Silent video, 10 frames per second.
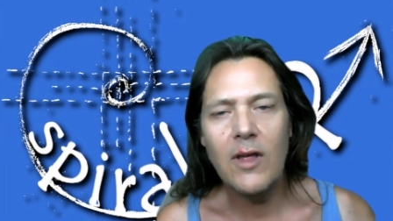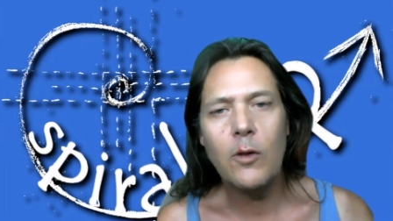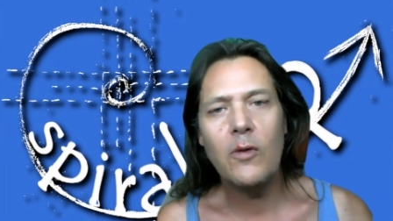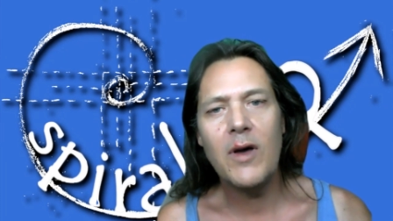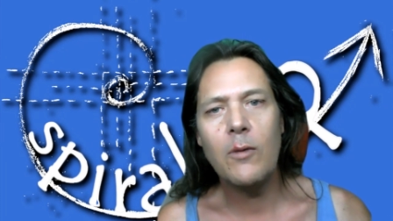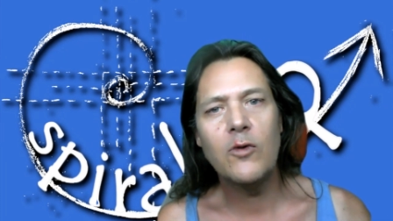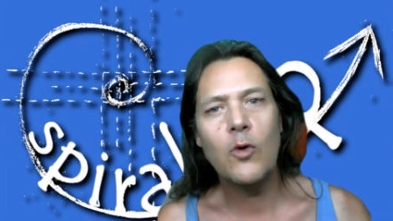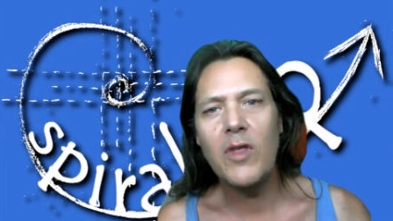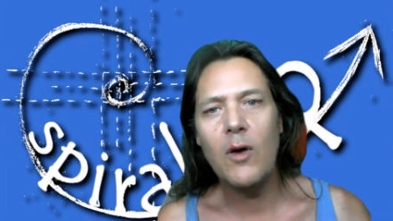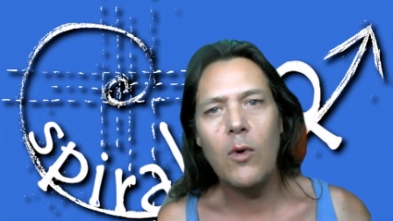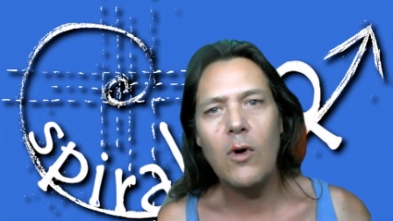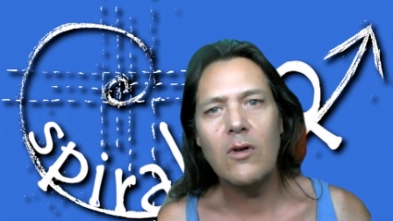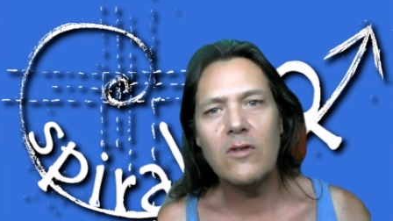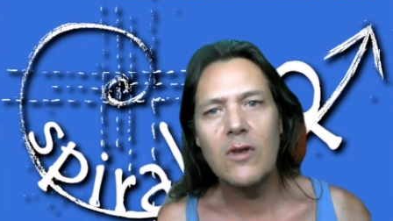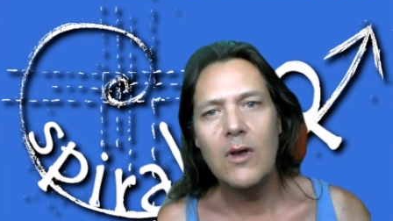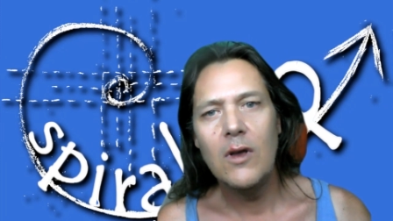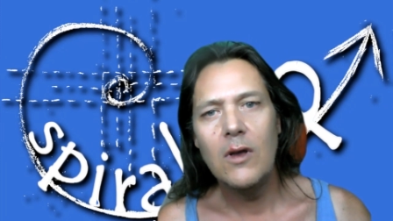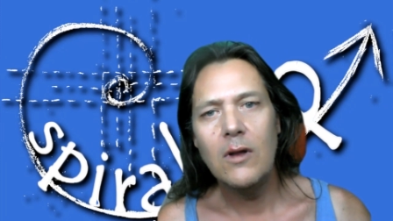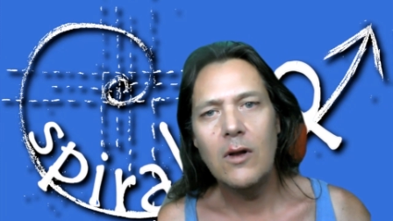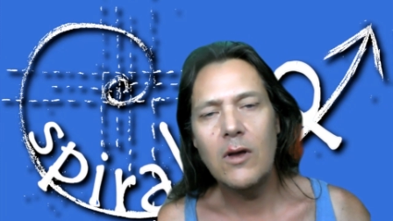They thought that was all there was.
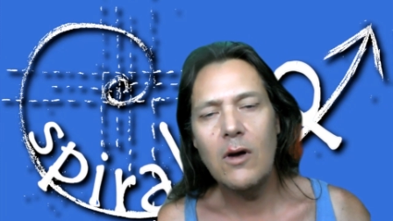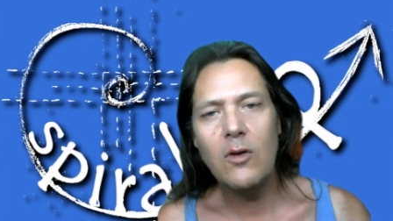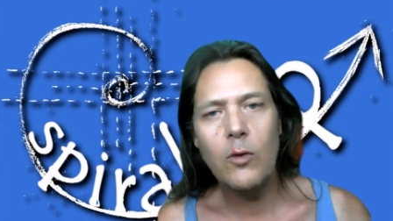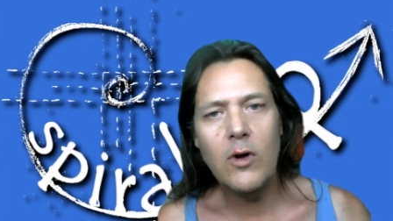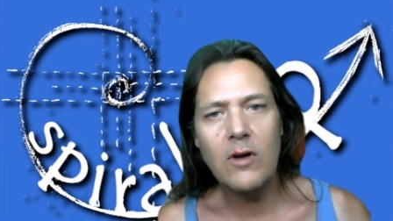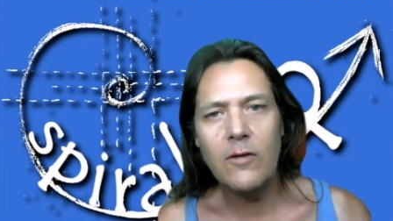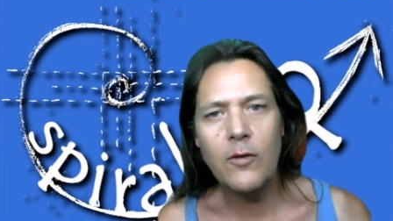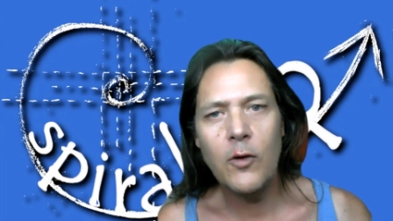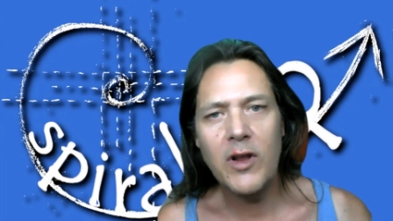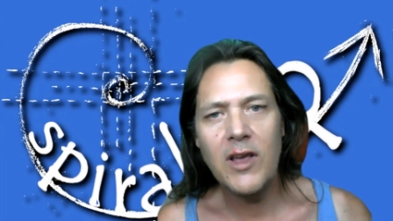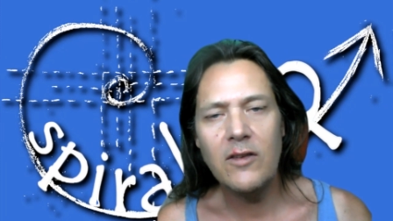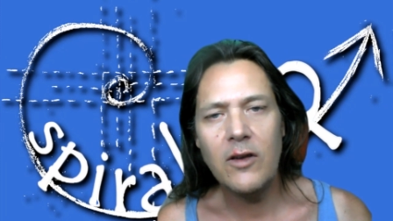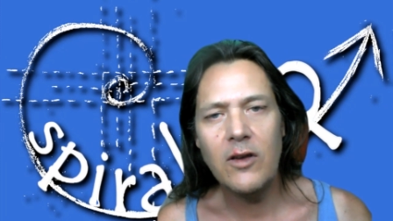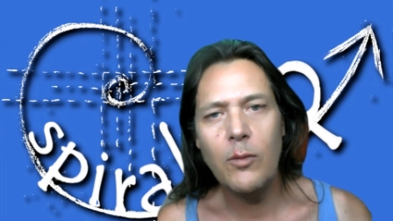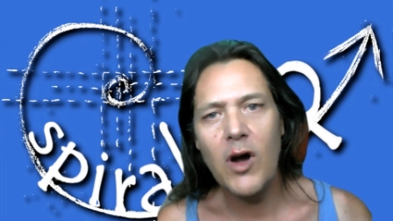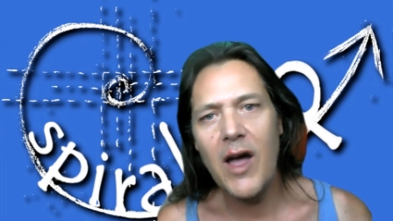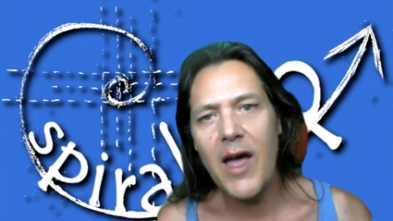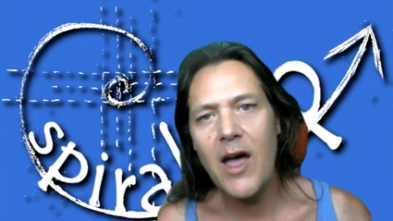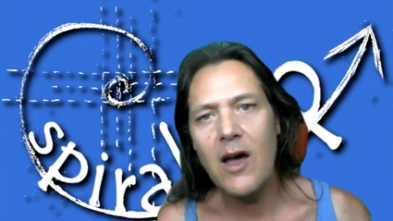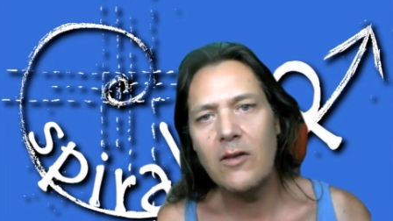You know, going to work for 40 years so you could buy a
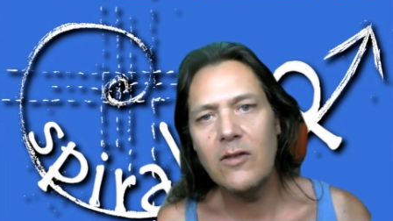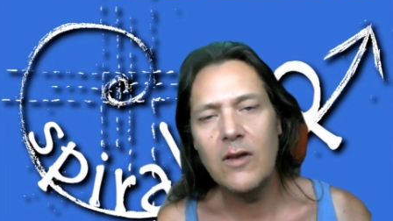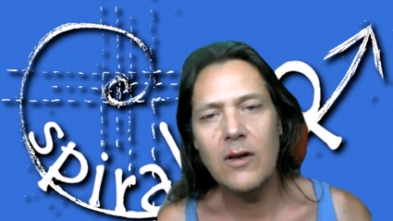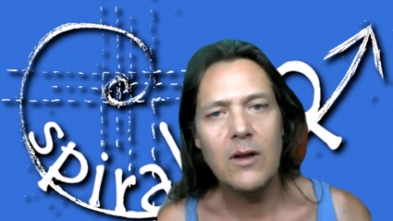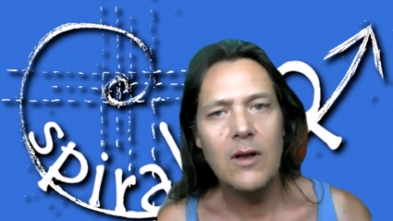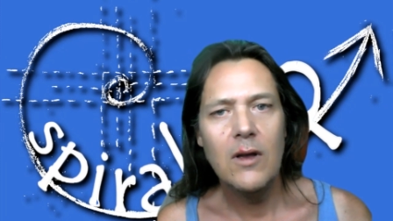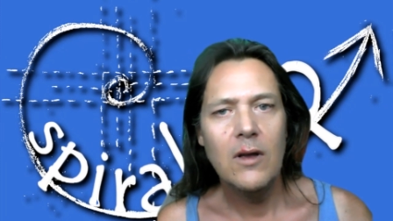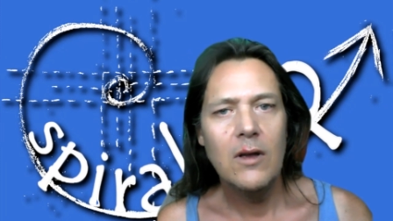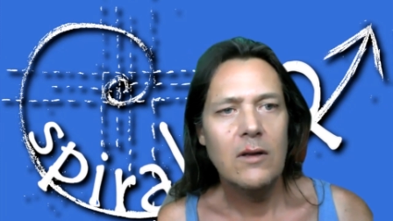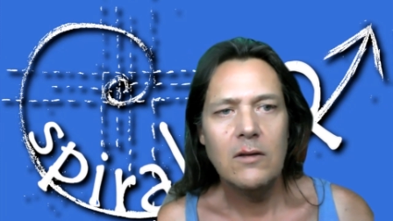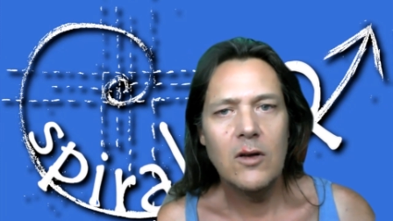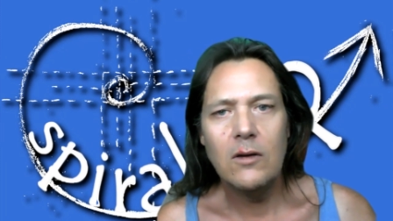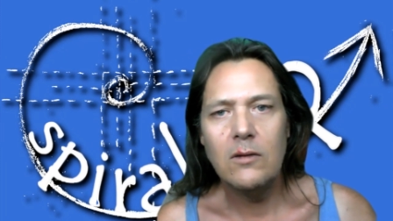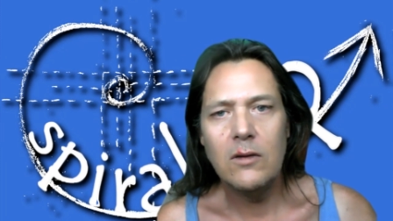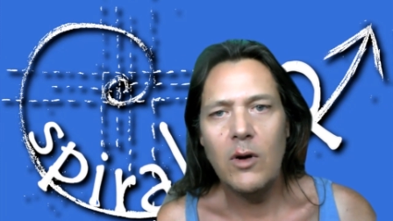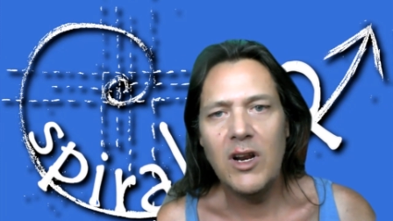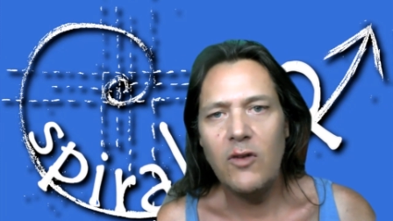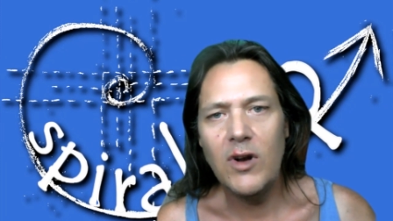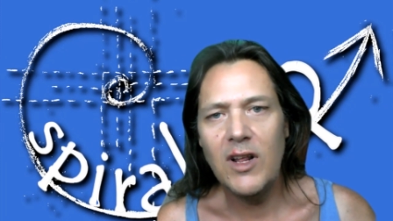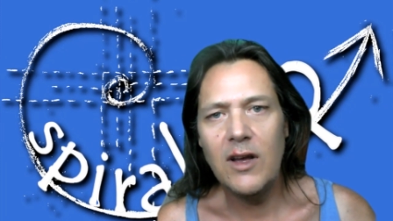house that, you know, you only
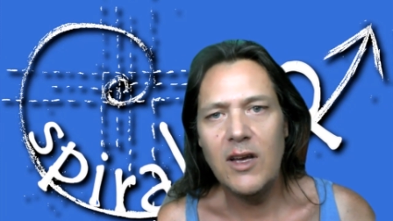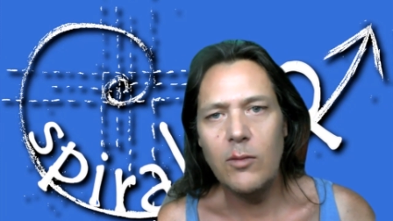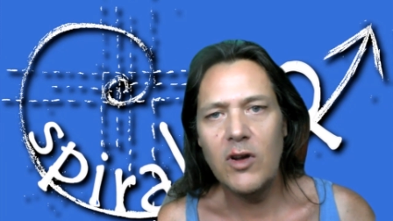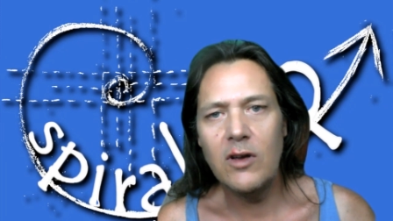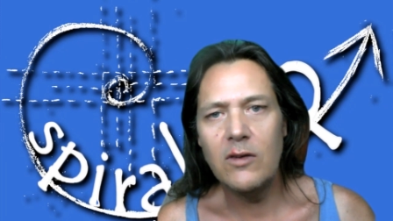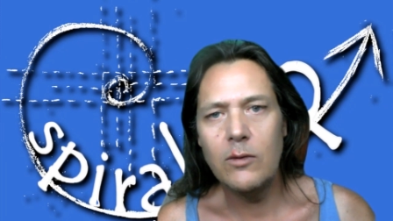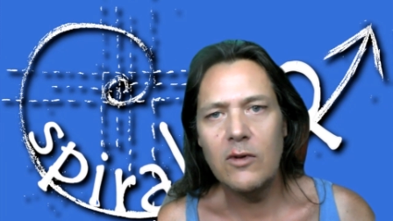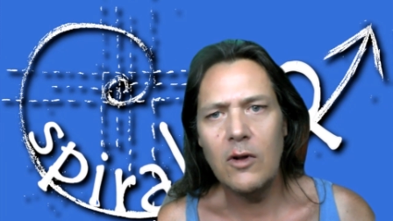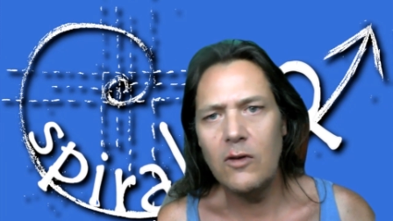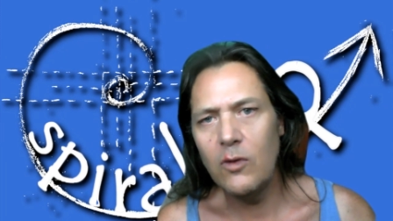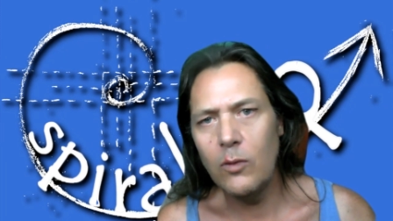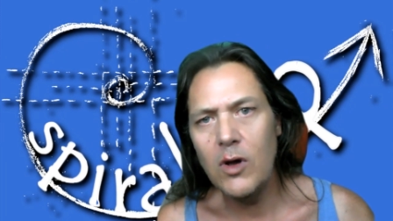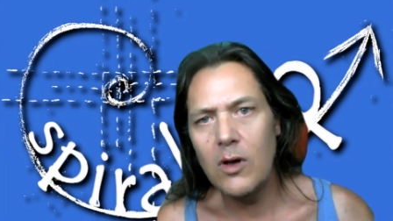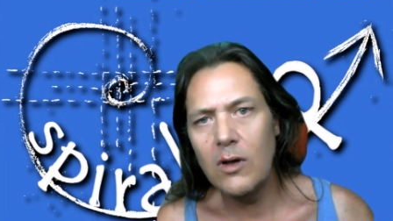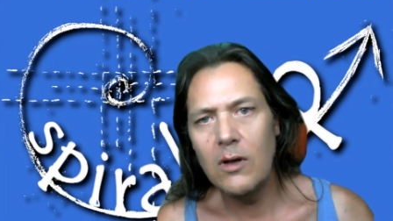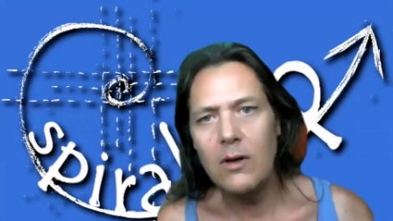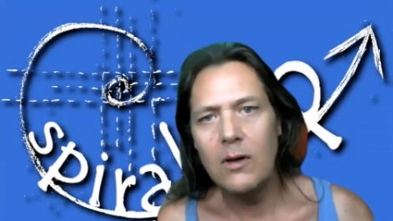really needed because it was close to work.